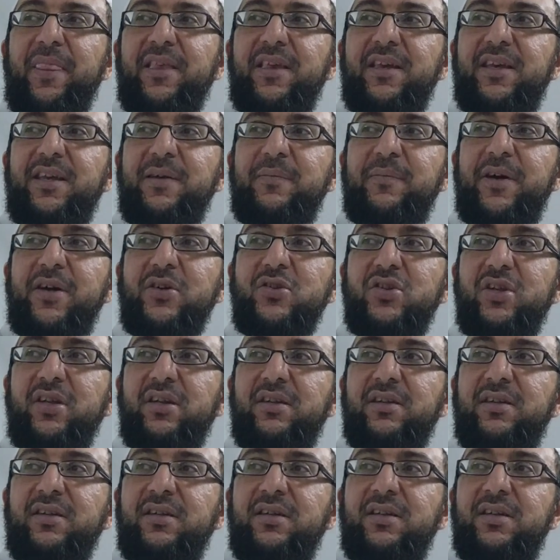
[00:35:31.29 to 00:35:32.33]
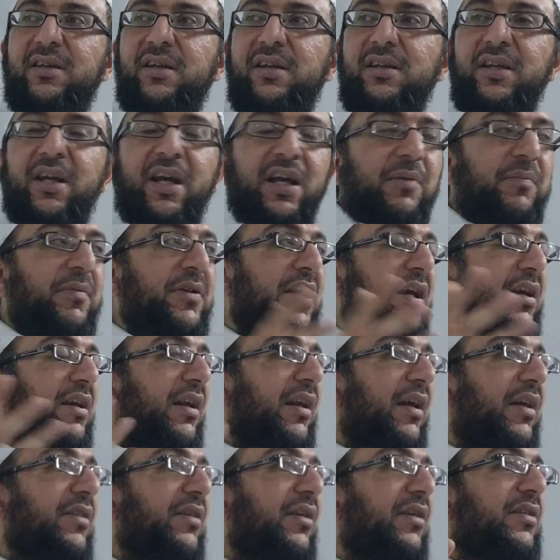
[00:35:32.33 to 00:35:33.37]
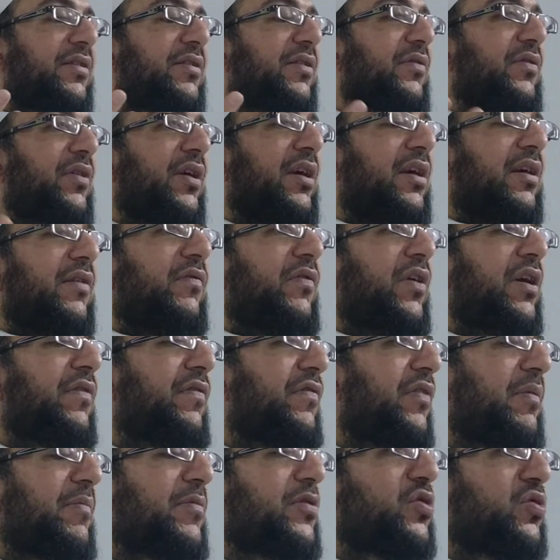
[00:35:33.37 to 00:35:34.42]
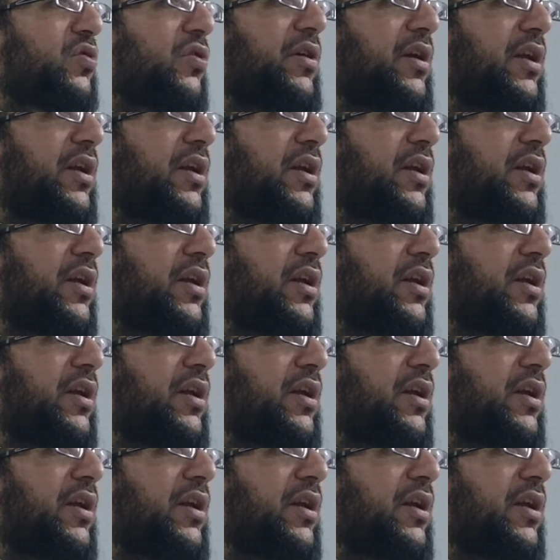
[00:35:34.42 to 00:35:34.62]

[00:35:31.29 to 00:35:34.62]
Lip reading: Imagine. Yahya ibn Yahya al-Laythi is a very famous story. He